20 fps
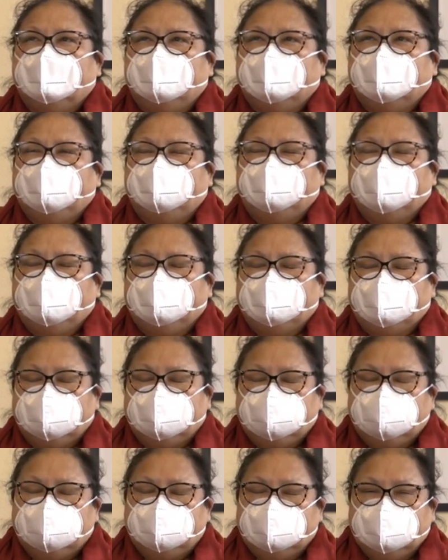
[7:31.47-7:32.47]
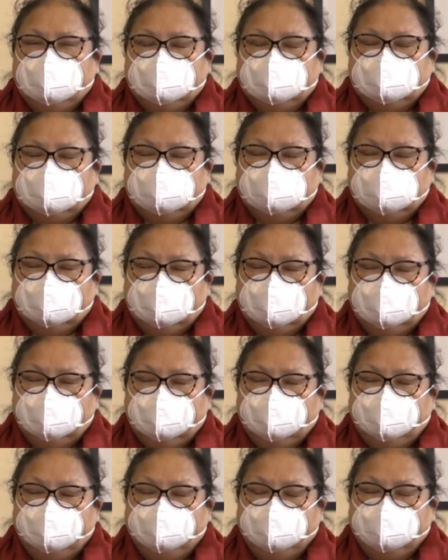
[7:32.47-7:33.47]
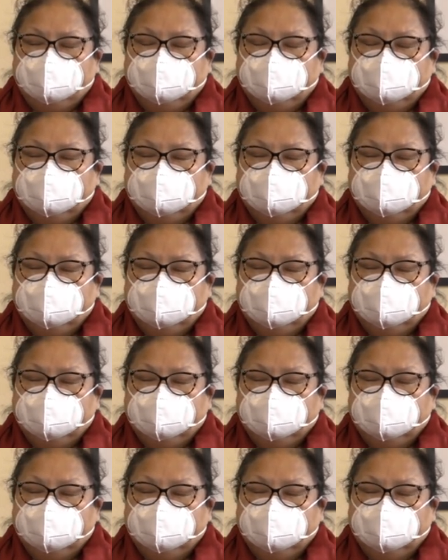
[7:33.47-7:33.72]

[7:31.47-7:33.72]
We found that, um,